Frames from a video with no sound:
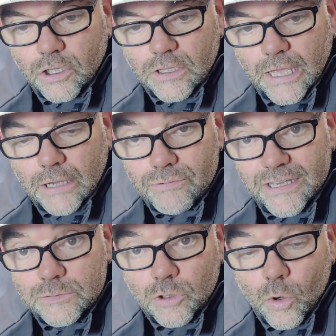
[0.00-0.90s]
Yeah,
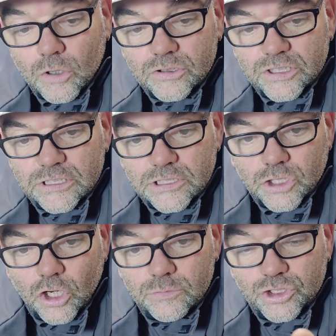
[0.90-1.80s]
reasonable quality
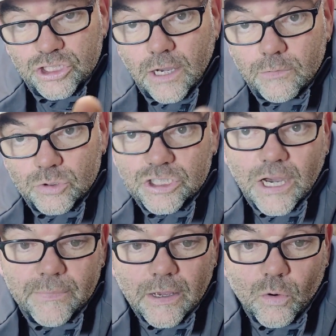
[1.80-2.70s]
diamond sharpener will
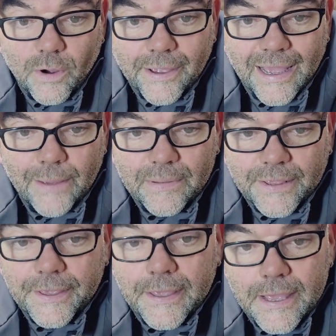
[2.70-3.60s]
sharpen that quite
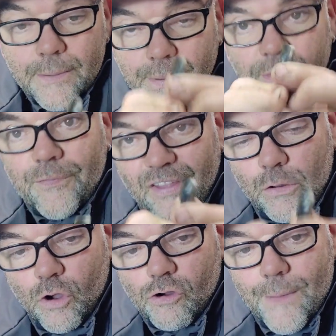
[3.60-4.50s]
happily. But the thing
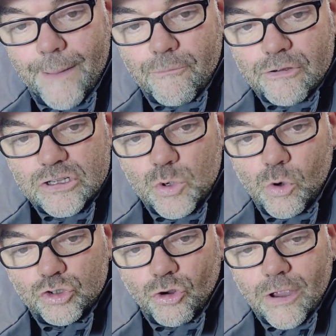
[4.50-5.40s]
you've got to remember is you
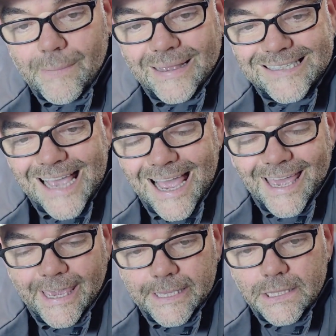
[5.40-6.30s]
want to try and
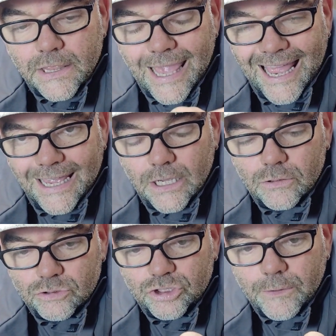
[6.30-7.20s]
maintain the
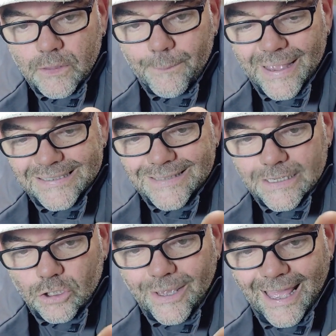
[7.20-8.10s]
angles the best
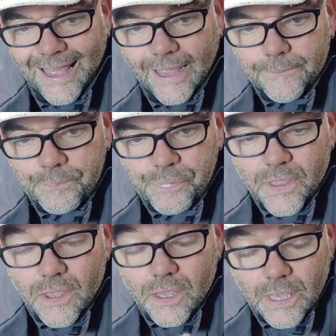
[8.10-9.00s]
that you can.
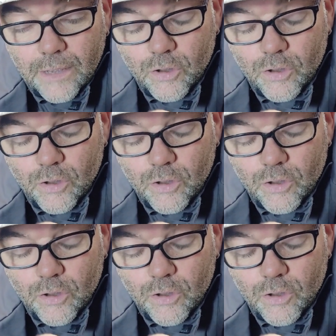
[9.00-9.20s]
Yeah, I'm